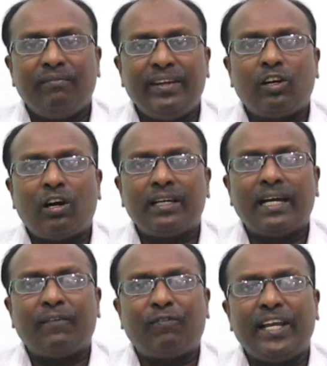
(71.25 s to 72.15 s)
we
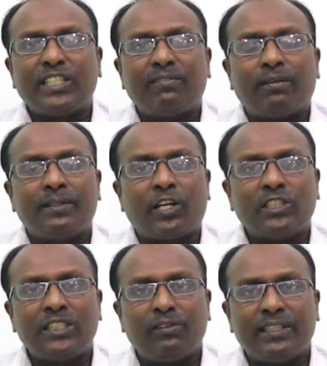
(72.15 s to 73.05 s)
got affiliation from the
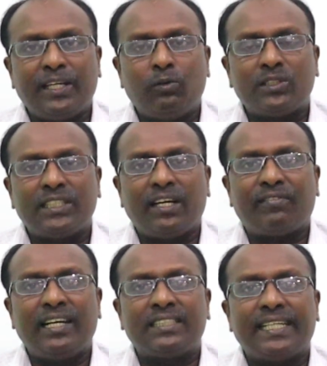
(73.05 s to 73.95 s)
Rajiv Gandhi University
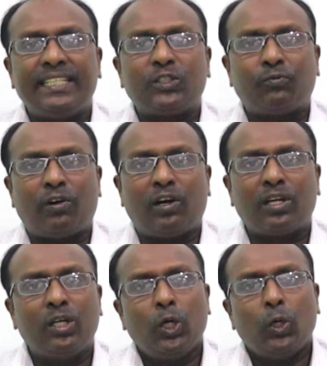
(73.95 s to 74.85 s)
of Health Science
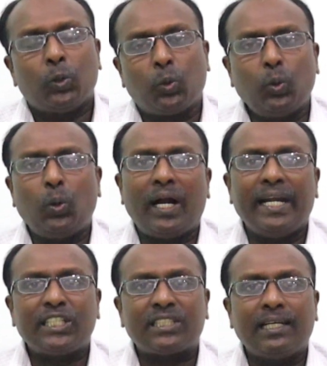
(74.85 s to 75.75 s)
for two
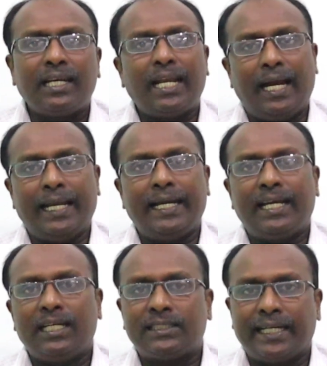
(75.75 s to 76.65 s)
additional Allied
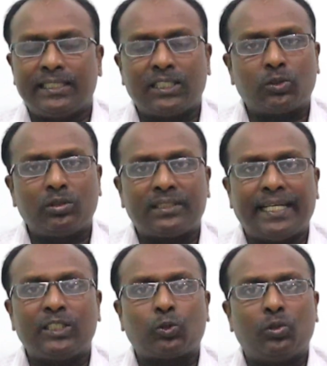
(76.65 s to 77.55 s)
Health
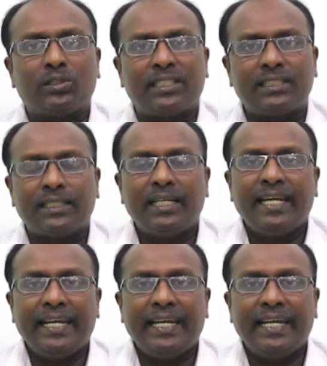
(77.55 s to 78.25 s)
Science courses,